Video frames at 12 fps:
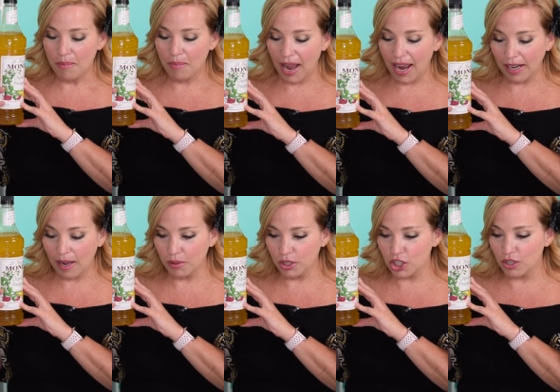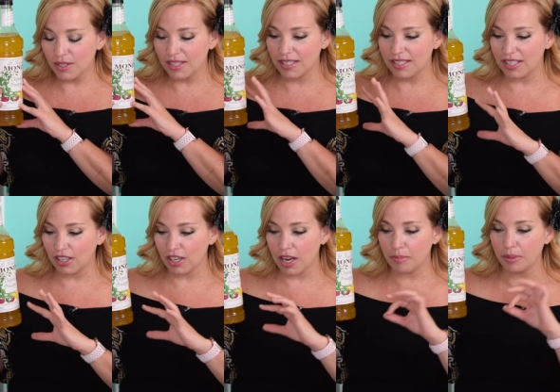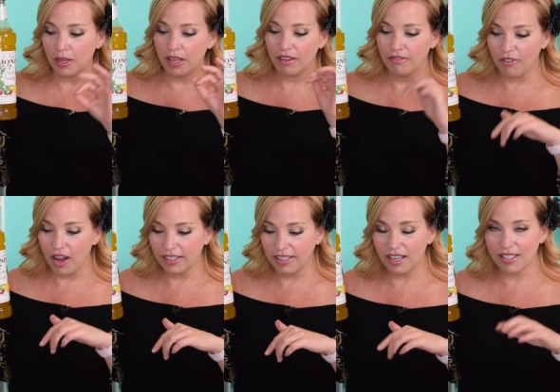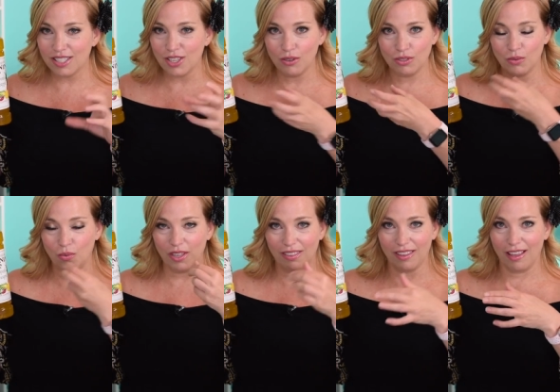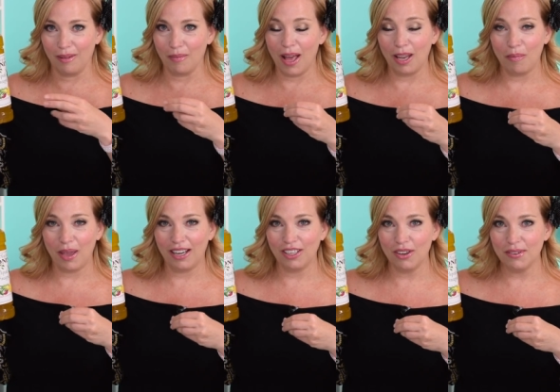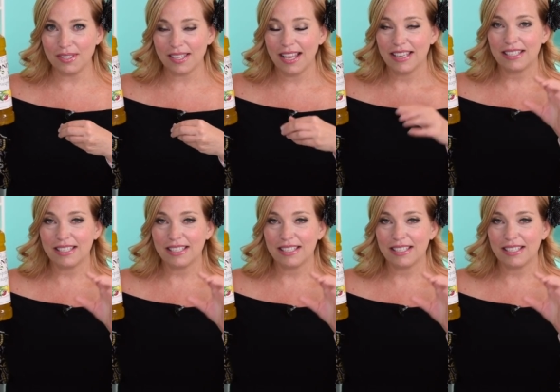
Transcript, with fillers: pineapple juice, the syrup, vodka soaked with um, jalapenos,